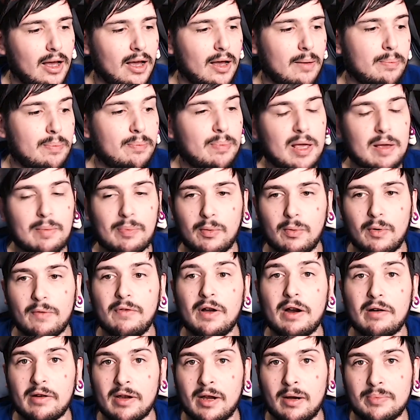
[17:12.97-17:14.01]
People were
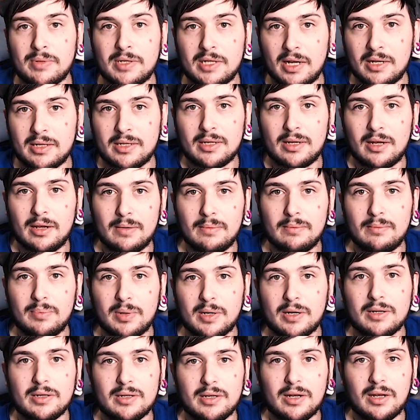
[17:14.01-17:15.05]
very upset at him
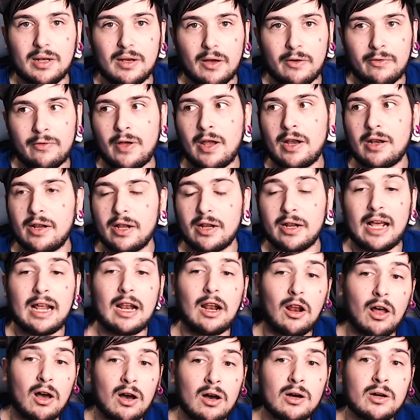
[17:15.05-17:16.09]
because he offended a
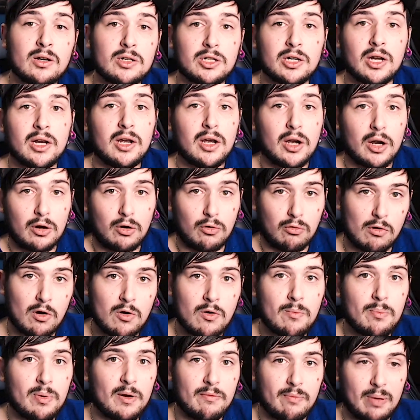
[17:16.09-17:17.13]
large
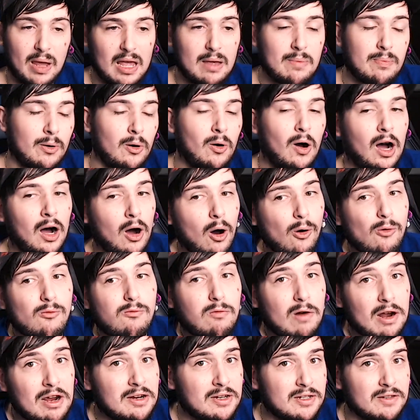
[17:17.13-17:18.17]
group of people, a whole
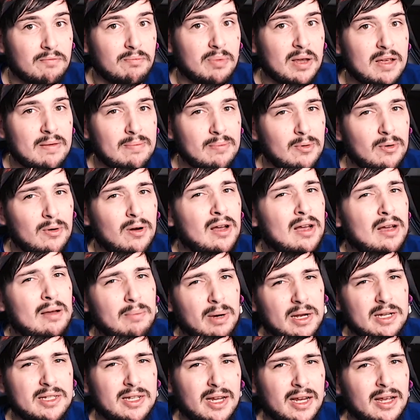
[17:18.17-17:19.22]
race of people, by
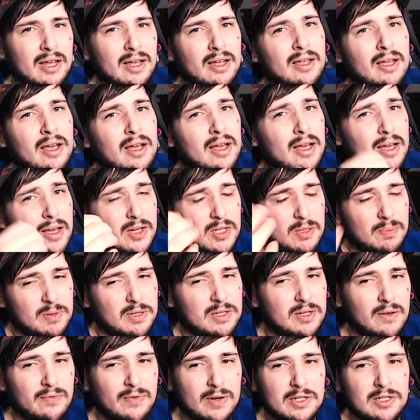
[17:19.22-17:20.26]
saying a
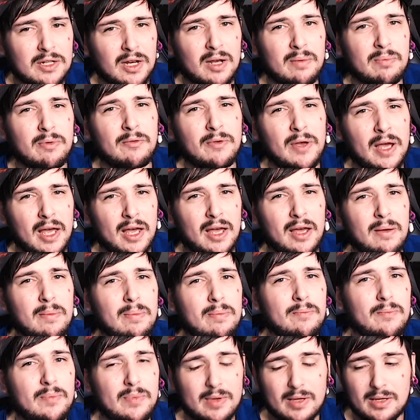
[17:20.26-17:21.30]
specific type of hair
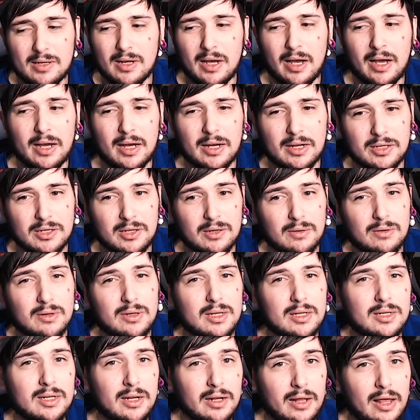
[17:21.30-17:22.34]

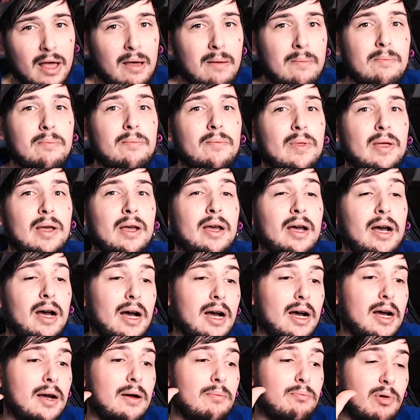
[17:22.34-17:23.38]
suited to them
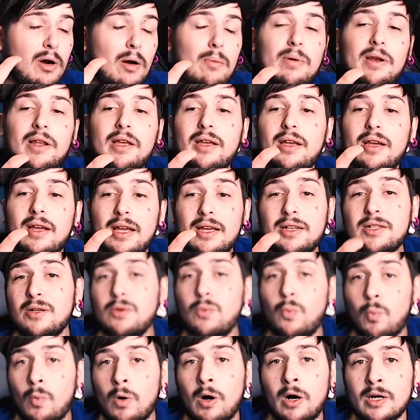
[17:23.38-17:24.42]
probably isn't
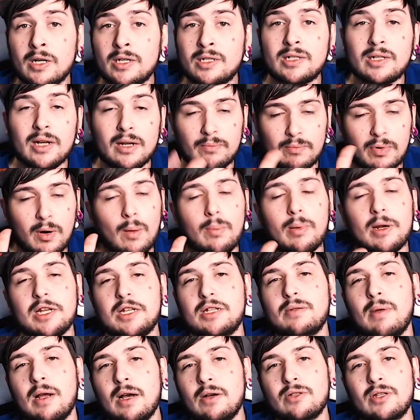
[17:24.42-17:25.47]
washed and probably
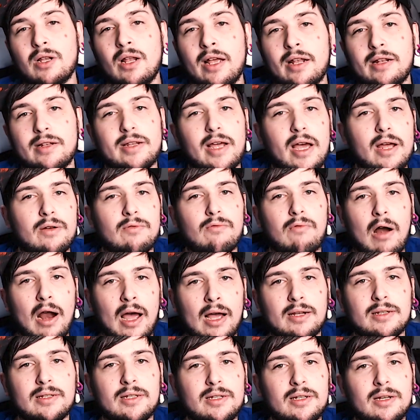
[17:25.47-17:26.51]
smells like dead
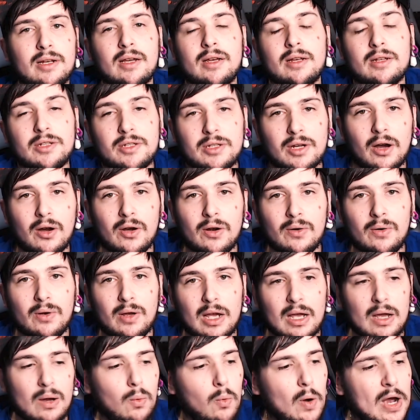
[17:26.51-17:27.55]
rats. So,
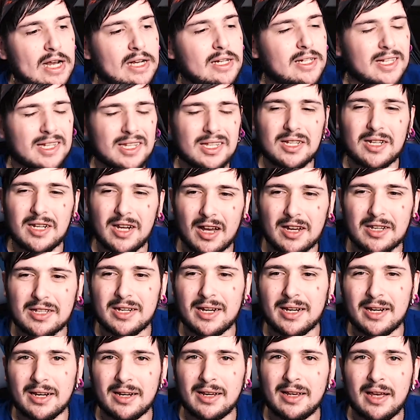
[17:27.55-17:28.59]
when
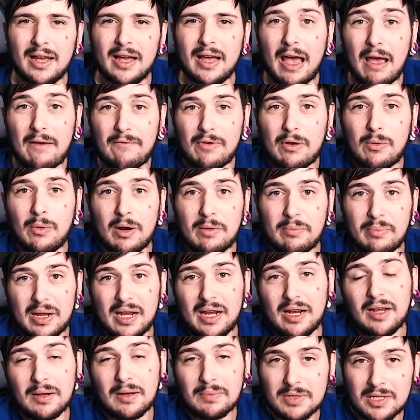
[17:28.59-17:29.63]
discussing everyone
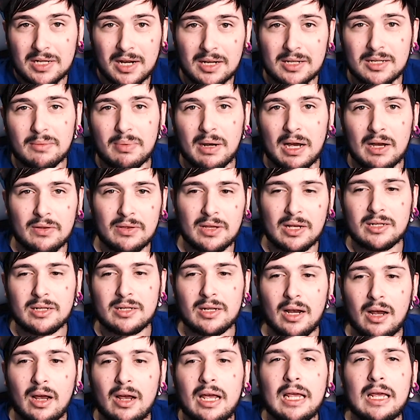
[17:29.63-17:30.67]
being upset about this,
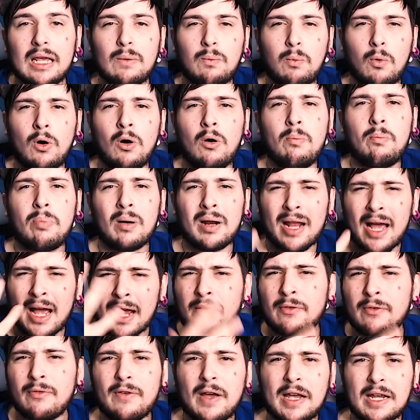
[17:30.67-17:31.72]
he wore
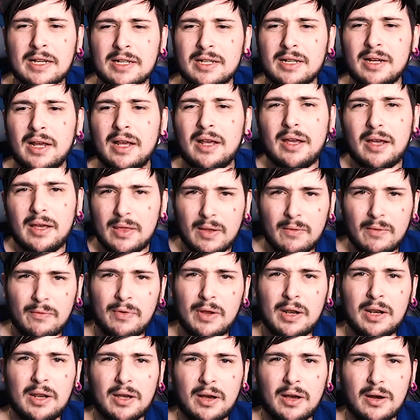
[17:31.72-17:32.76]
blackface in the
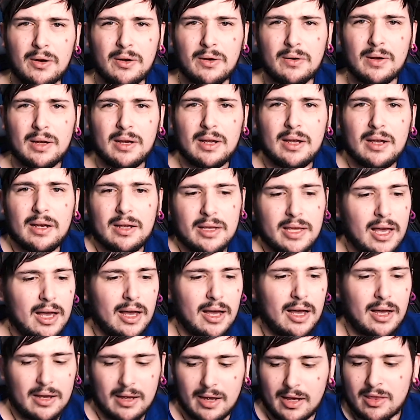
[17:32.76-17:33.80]
video. Yeah,
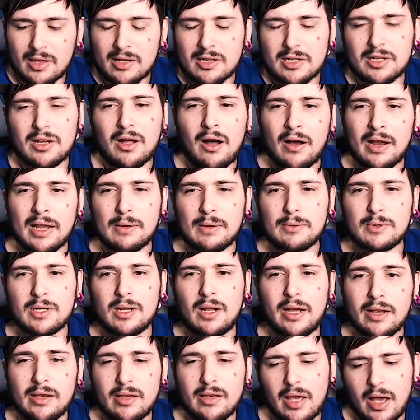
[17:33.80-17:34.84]
at the start he was
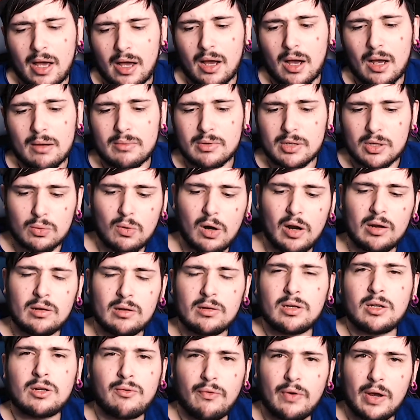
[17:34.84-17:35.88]
like, "Yeah, I'm just wearing
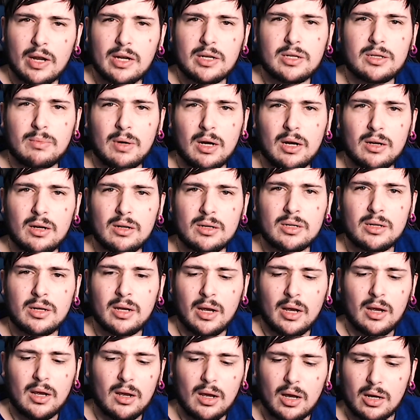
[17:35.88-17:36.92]
this face mask,
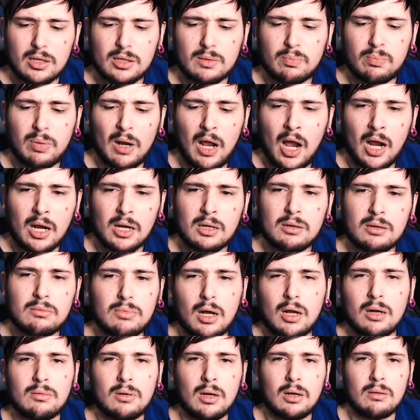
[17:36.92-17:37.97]
and it's black,
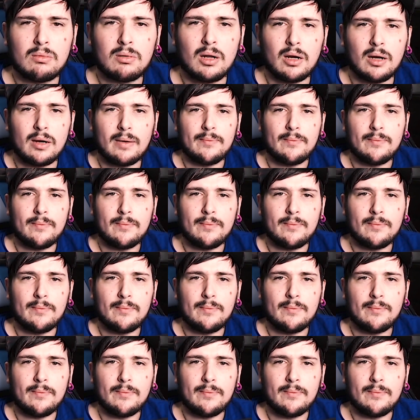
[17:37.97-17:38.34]
blah, blah, blah."